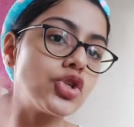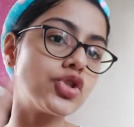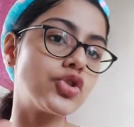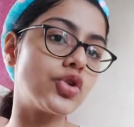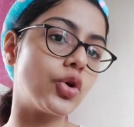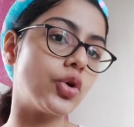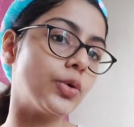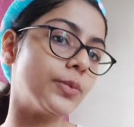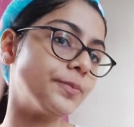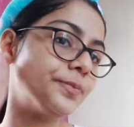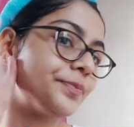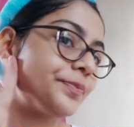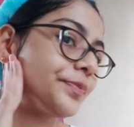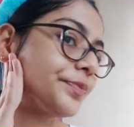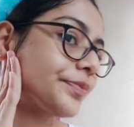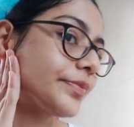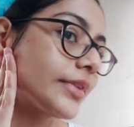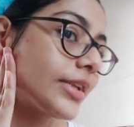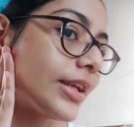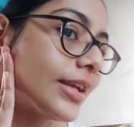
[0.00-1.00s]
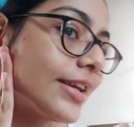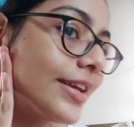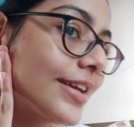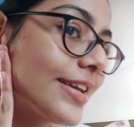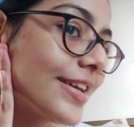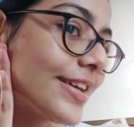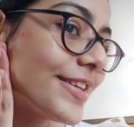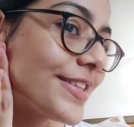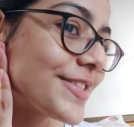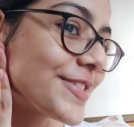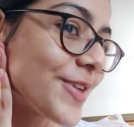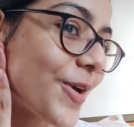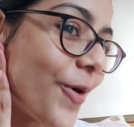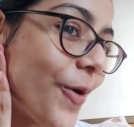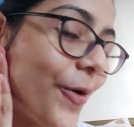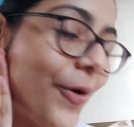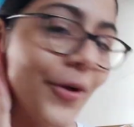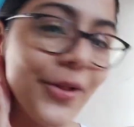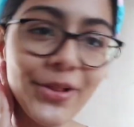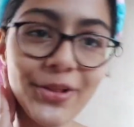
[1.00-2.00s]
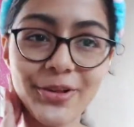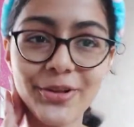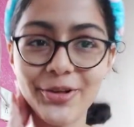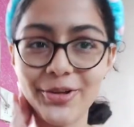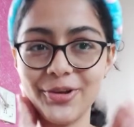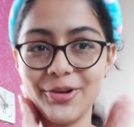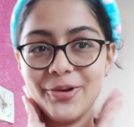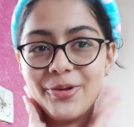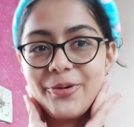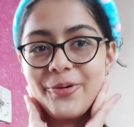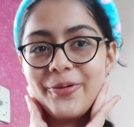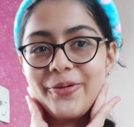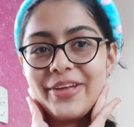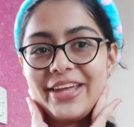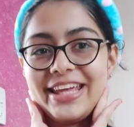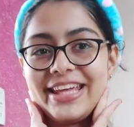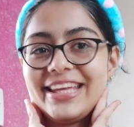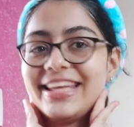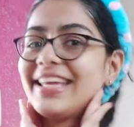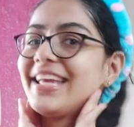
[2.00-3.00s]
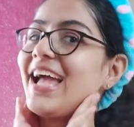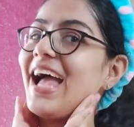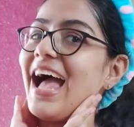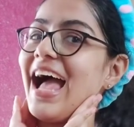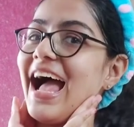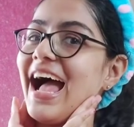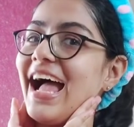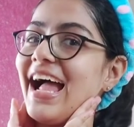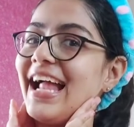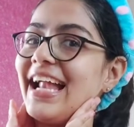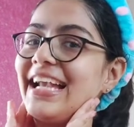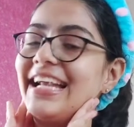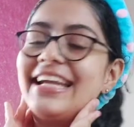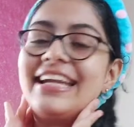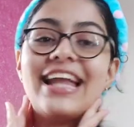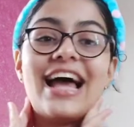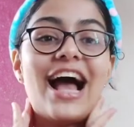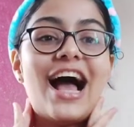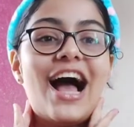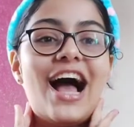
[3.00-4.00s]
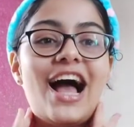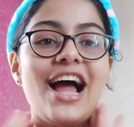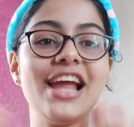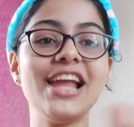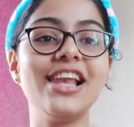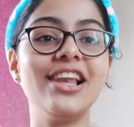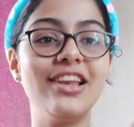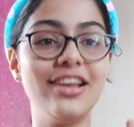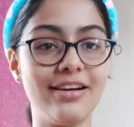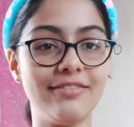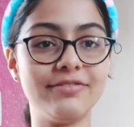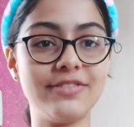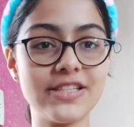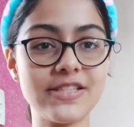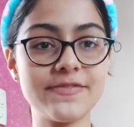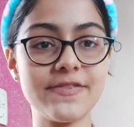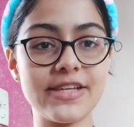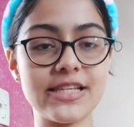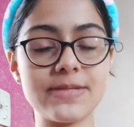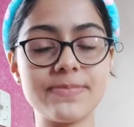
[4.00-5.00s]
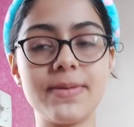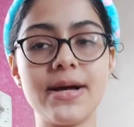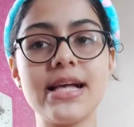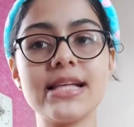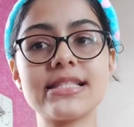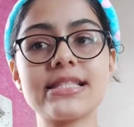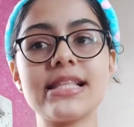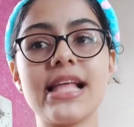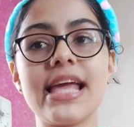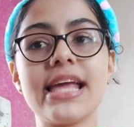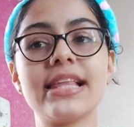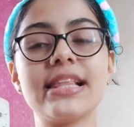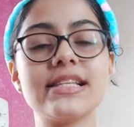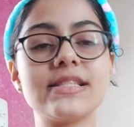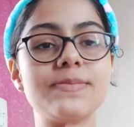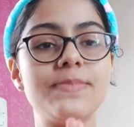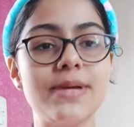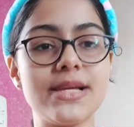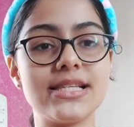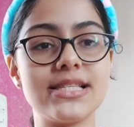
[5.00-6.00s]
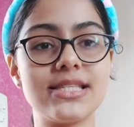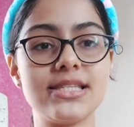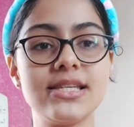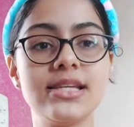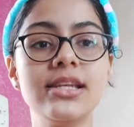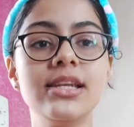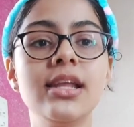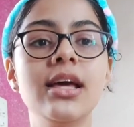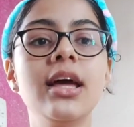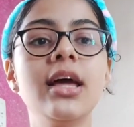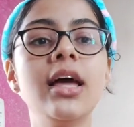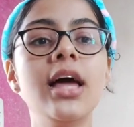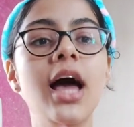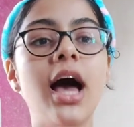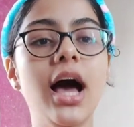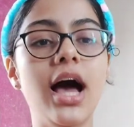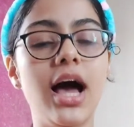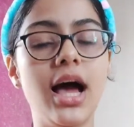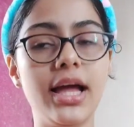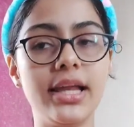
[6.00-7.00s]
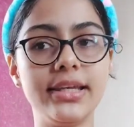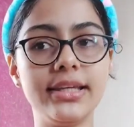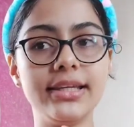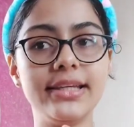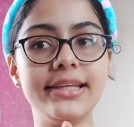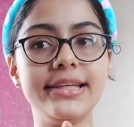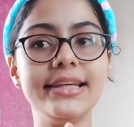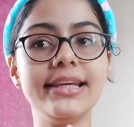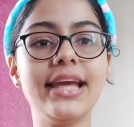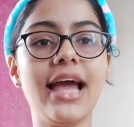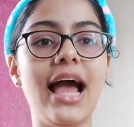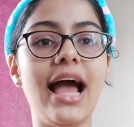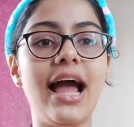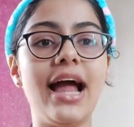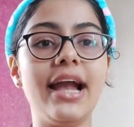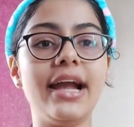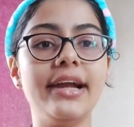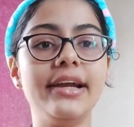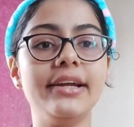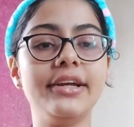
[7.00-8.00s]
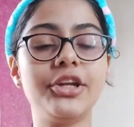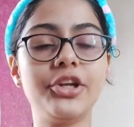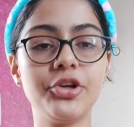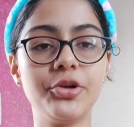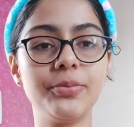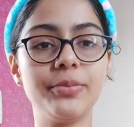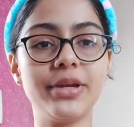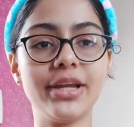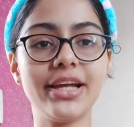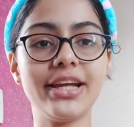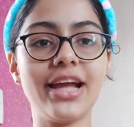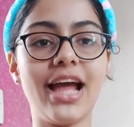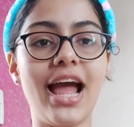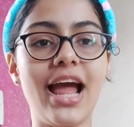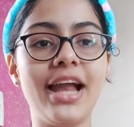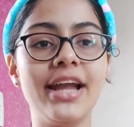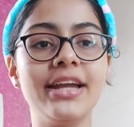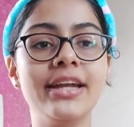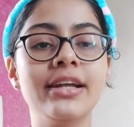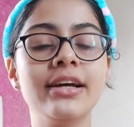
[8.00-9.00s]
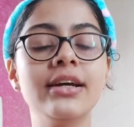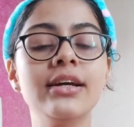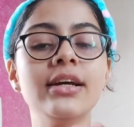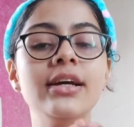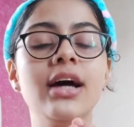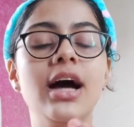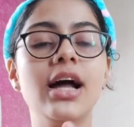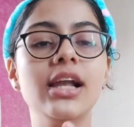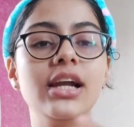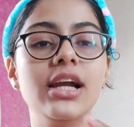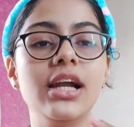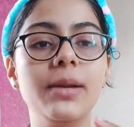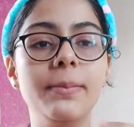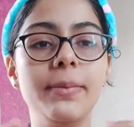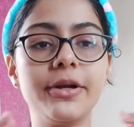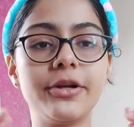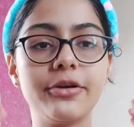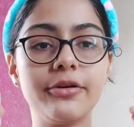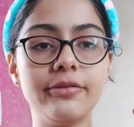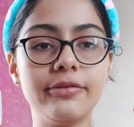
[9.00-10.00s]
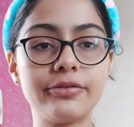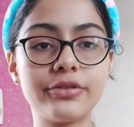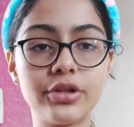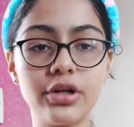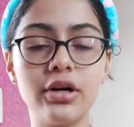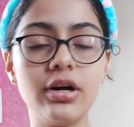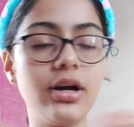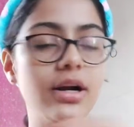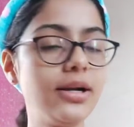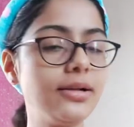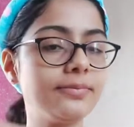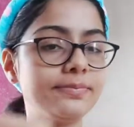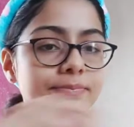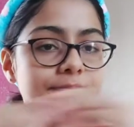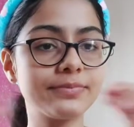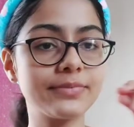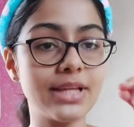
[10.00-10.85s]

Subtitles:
So it's all glowing and I love this face mask, like this basin, honey and turmeric and a little bit of curd.